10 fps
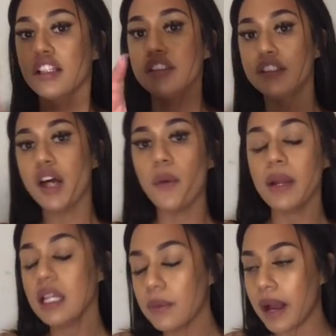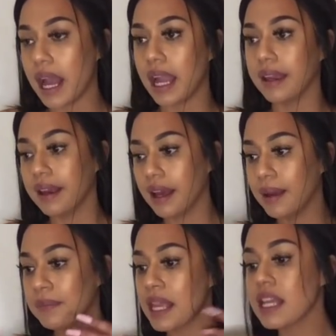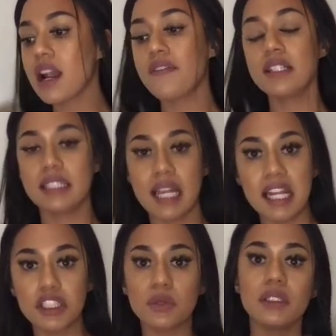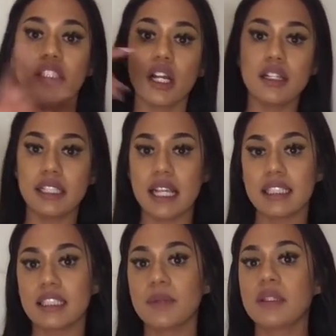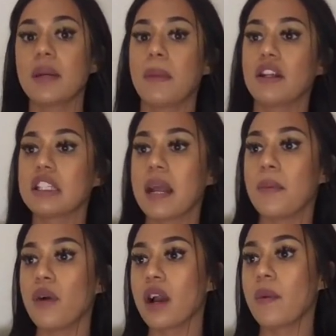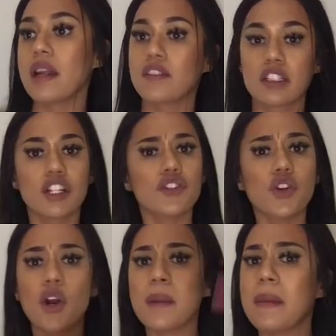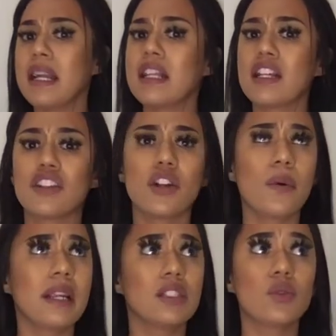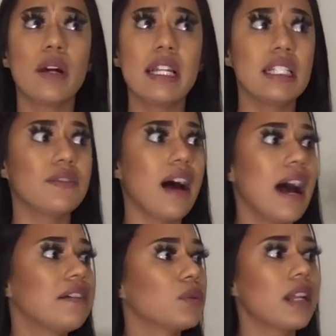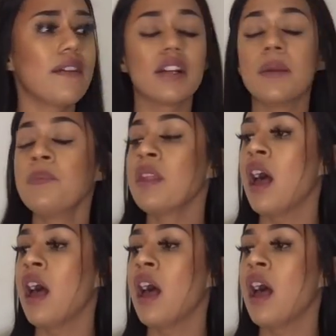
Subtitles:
So anyway, they get off of stage, we start dancing with the birthday boy or whatever, they're throwing money, they're throwing 20s, 5s, whatever,